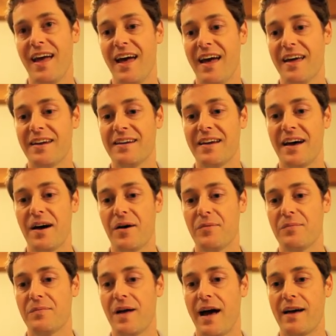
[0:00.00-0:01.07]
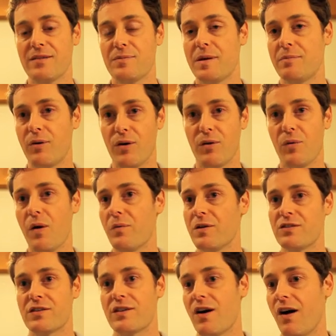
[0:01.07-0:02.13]
and asked people what
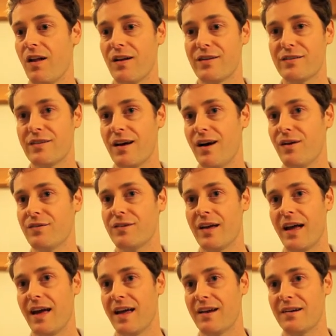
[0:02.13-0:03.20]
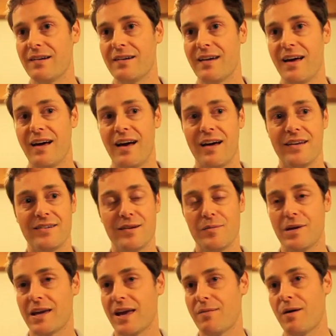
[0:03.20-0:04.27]
we should call ourselves, and
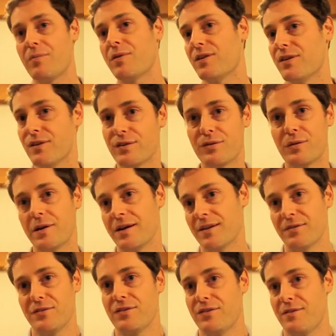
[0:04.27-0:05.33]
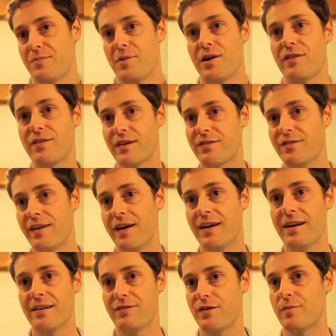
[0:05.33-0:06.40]
somebody came up with Hootsuite, and it was just a perfect
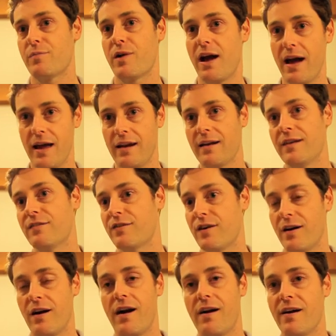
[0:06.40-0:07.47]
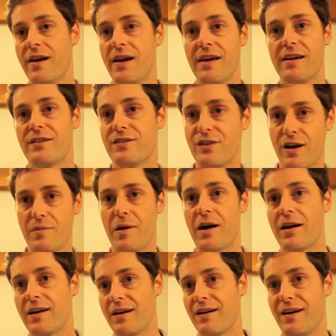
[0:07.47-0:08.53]
fit, and for brand and for our
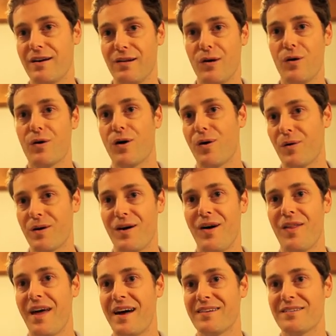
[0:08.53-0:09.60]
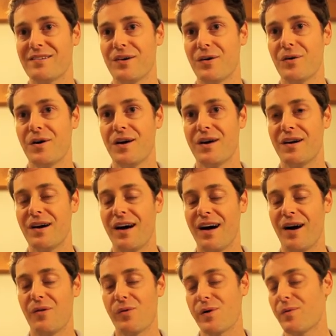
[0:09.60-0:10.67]
trademark and our logo and all that. So
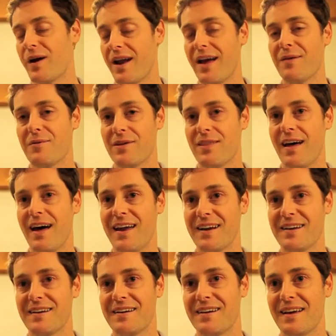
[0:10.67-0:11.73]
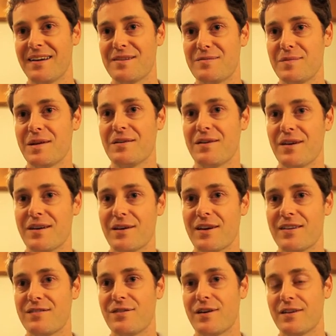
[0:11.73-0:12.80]
we went ahead with that, and it's been really
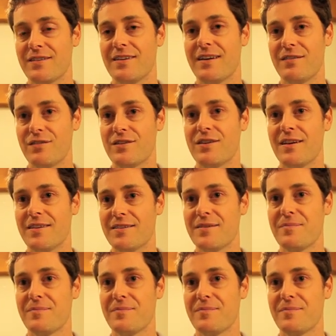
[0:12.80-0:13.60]
good for us ever since.